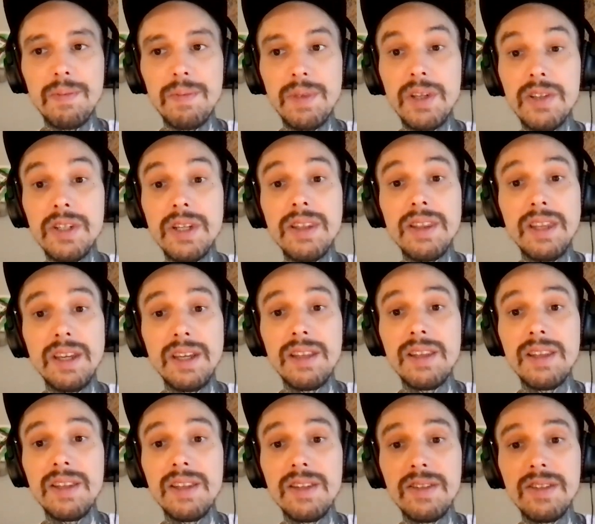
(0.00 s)
Because I think
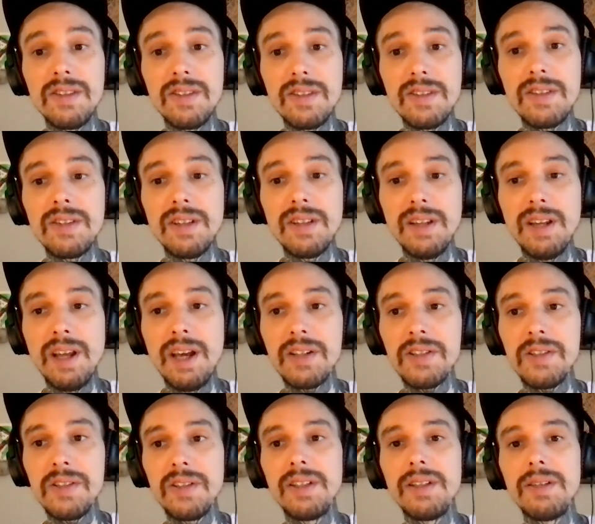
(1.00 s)
this is an
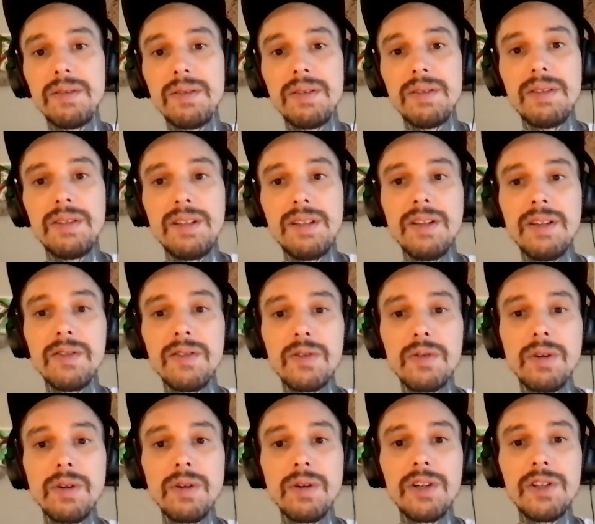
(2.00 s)
excellent
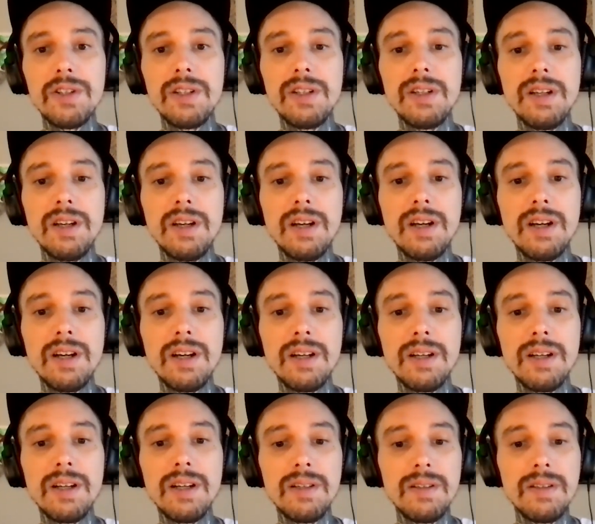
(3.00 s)
deconstruction
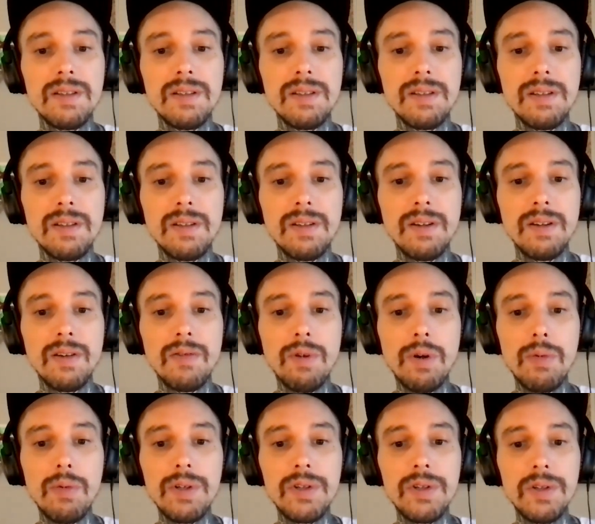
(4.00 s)
uh,
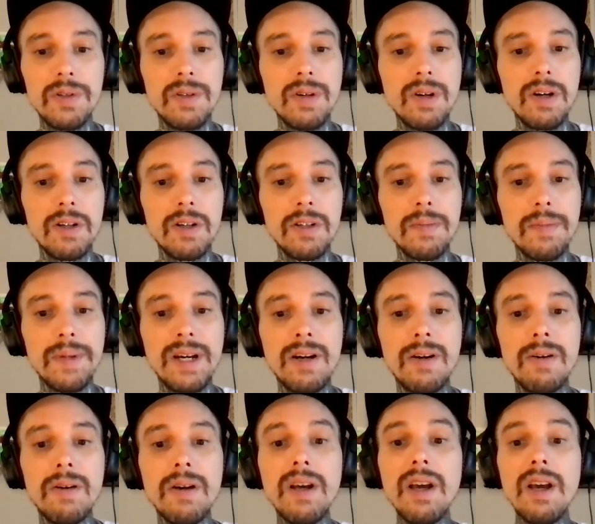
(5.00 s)
what we just talked
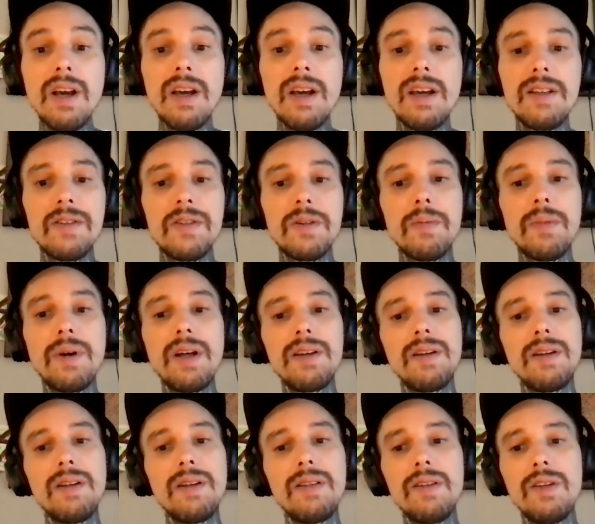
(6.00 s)
about. In
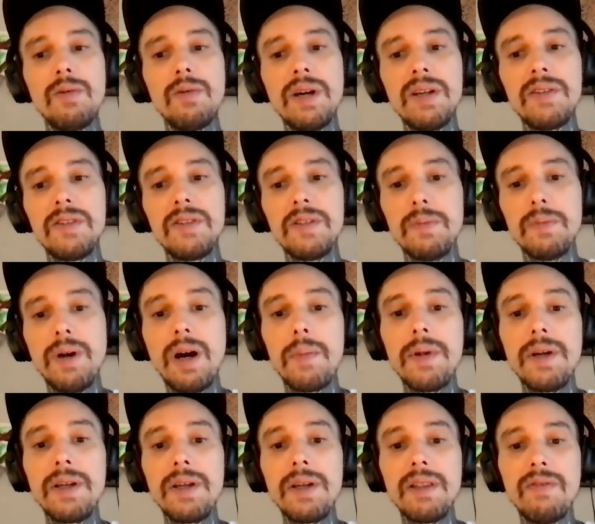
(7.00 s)
Somalia, the US is
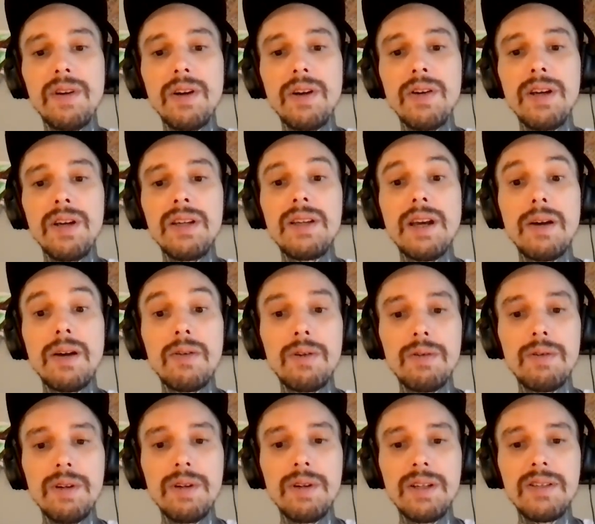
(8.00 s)
bombing the very
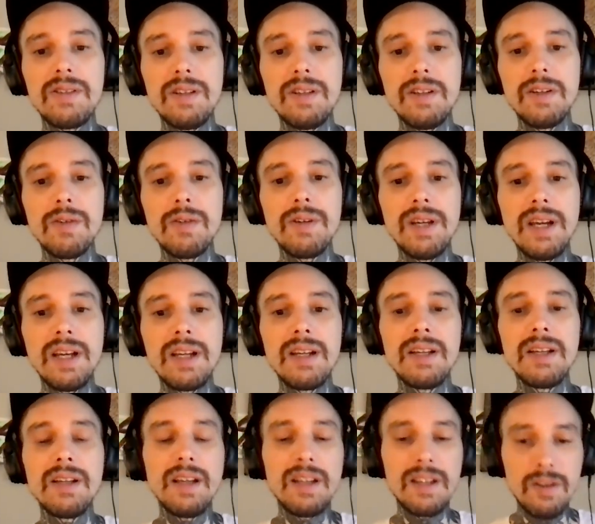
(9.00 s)
terrorists it
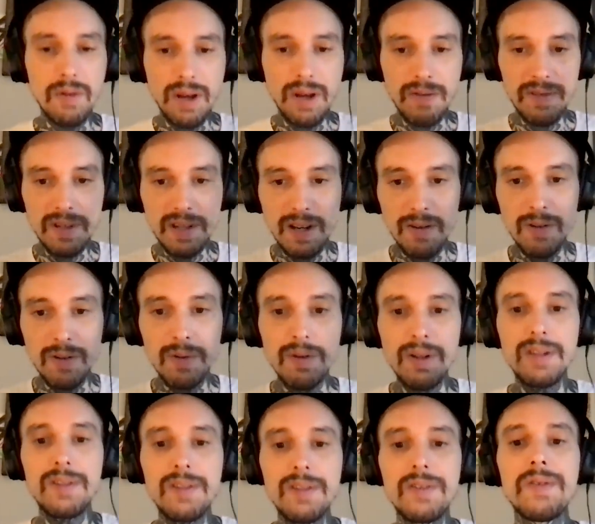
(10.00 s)
created, and you have
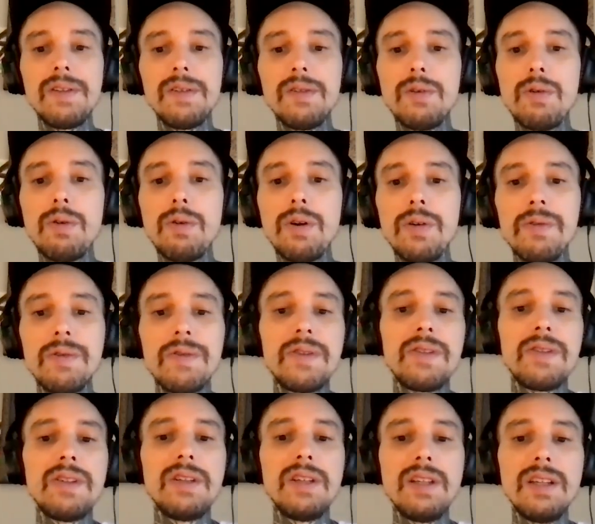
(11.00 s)
terrorists in
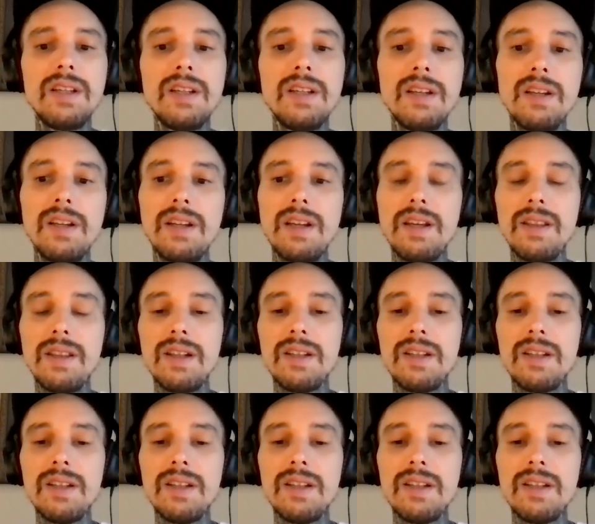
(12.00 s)
quotes in, yeah, in the